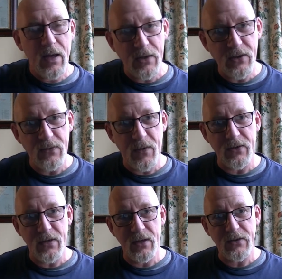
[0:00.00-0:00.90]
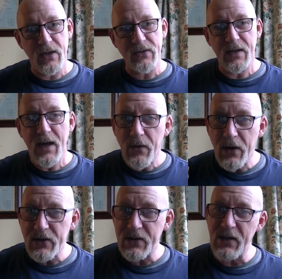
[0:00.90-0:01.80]
And she spoke to her sister. Now,
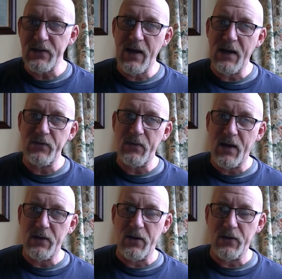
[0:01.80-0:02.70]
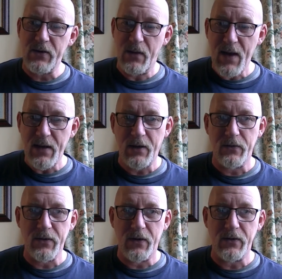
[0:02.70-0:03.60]
her sister happened to be a doctor, a medical
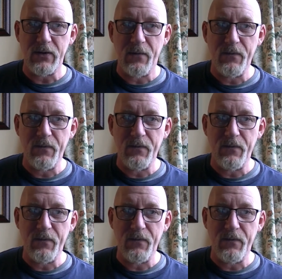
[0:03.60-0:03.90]
doctor.